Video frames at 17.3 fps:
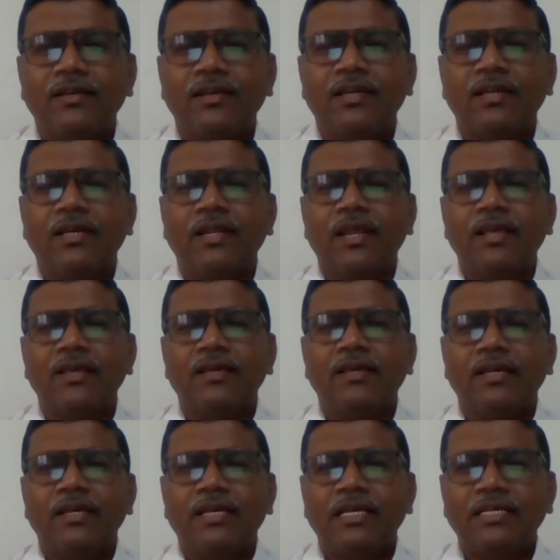In
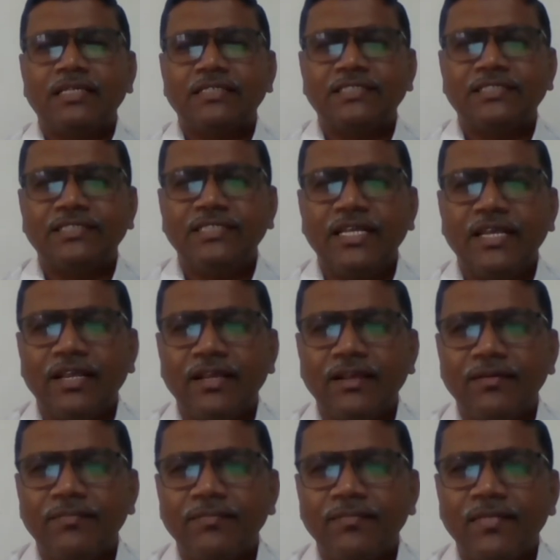Greek is
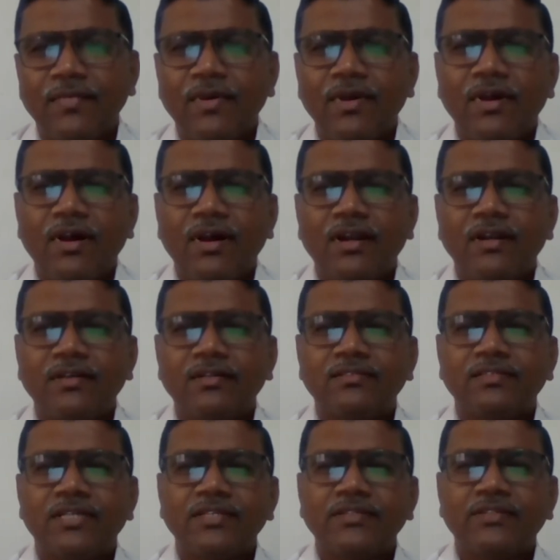Z, and
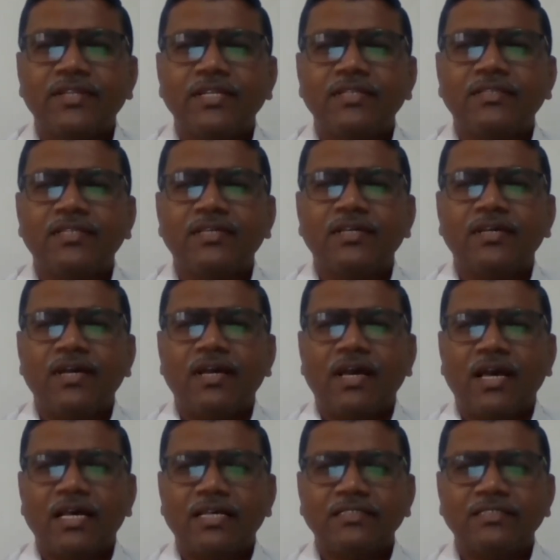Sanskrit
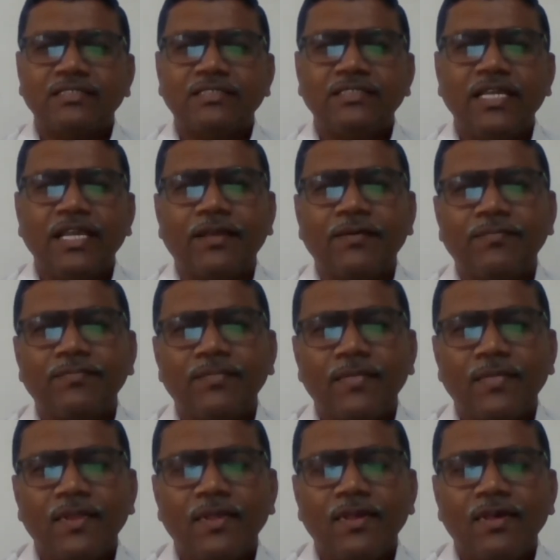as Ti.
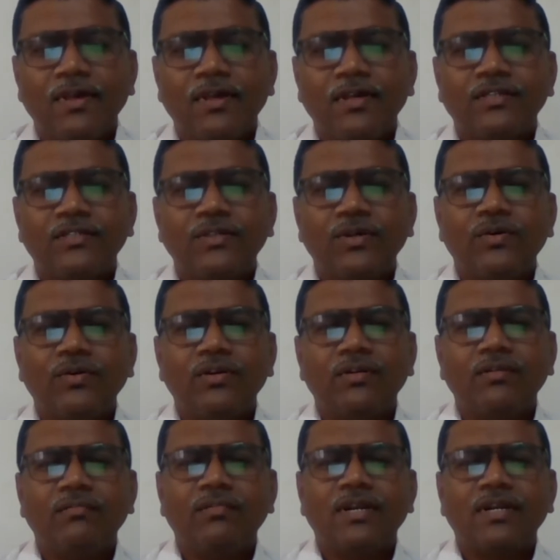
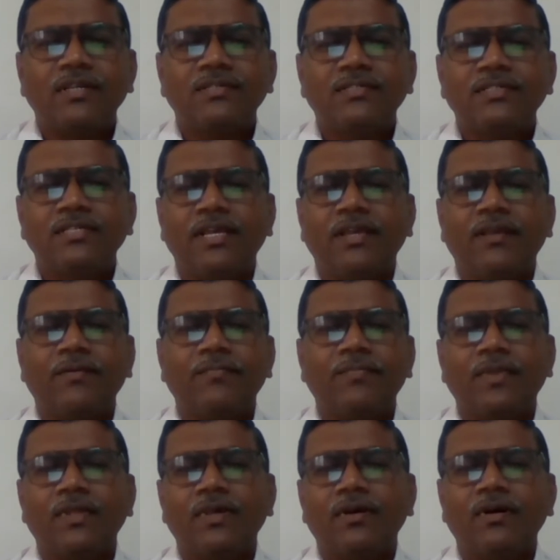So let us see
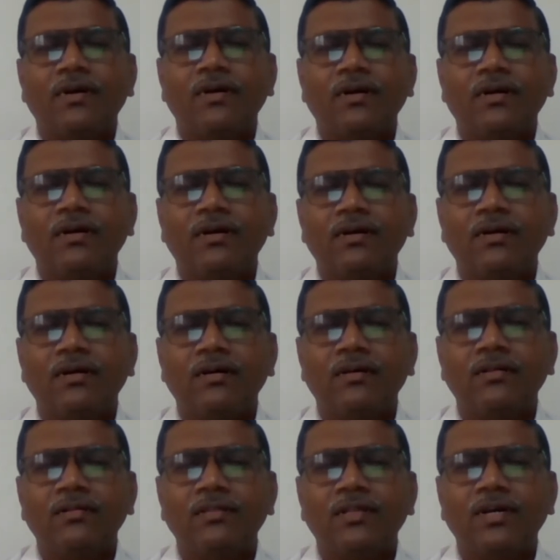
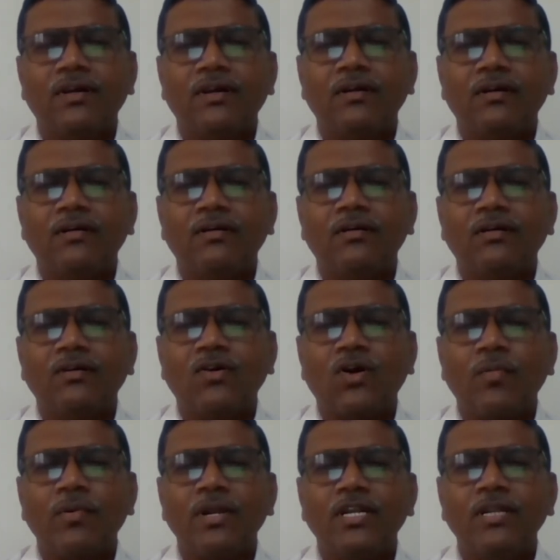the
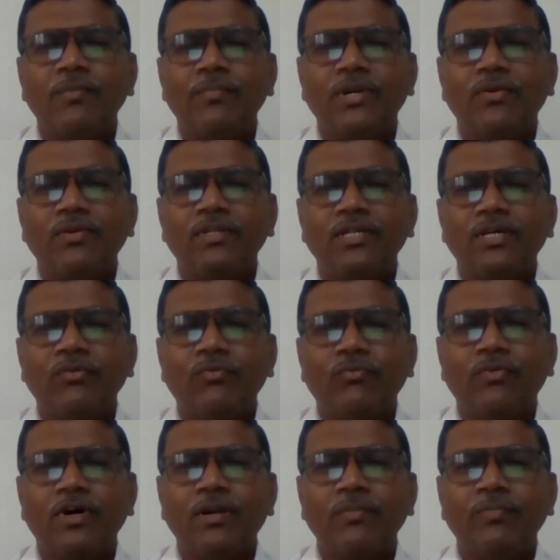commonality between the
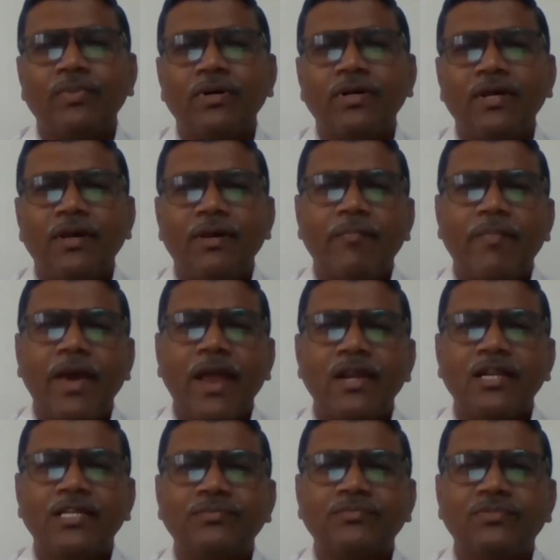verb
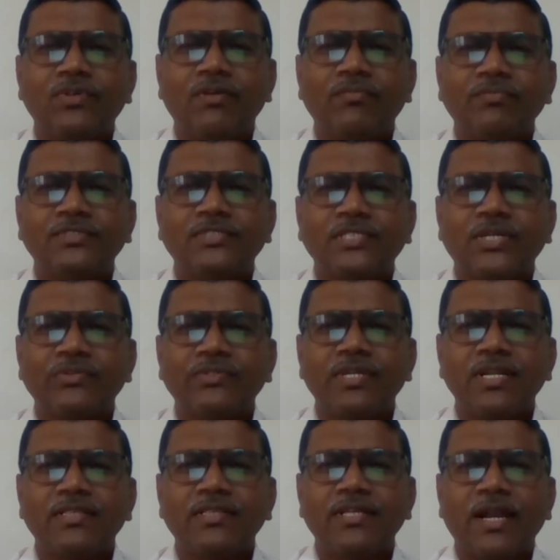patterns of
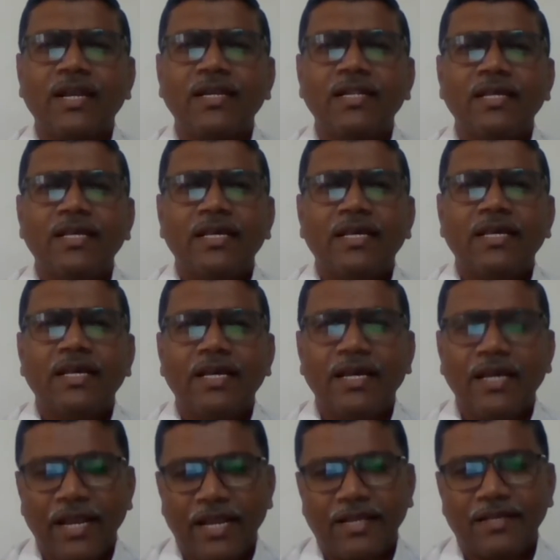Sanskrit and
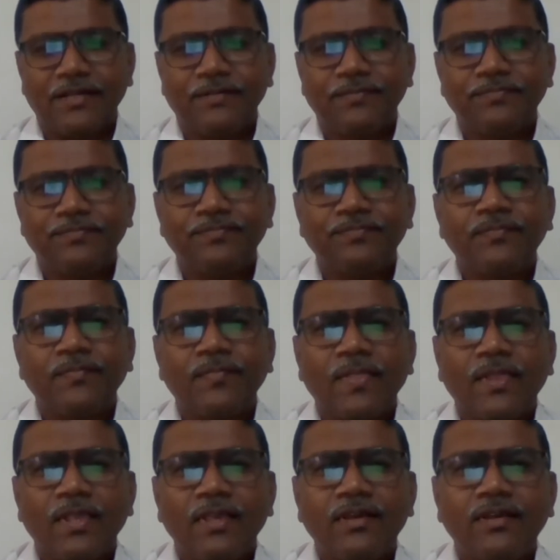Greek.
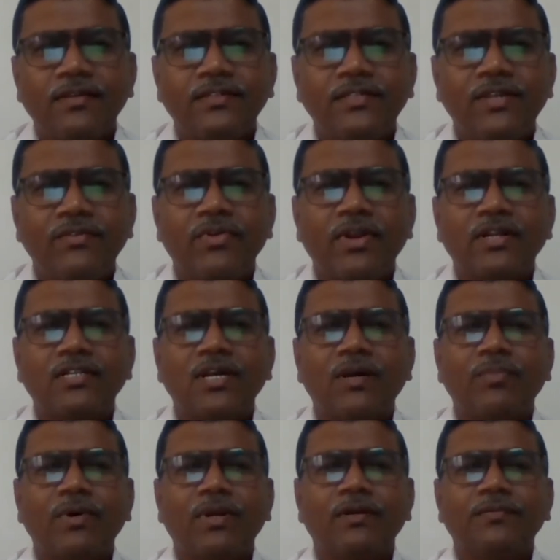See, for
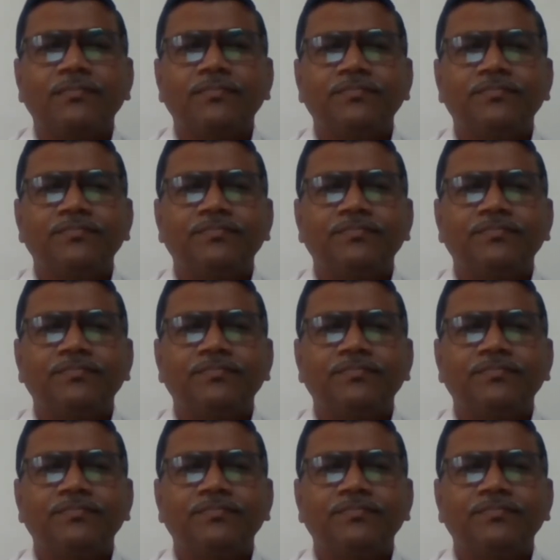example,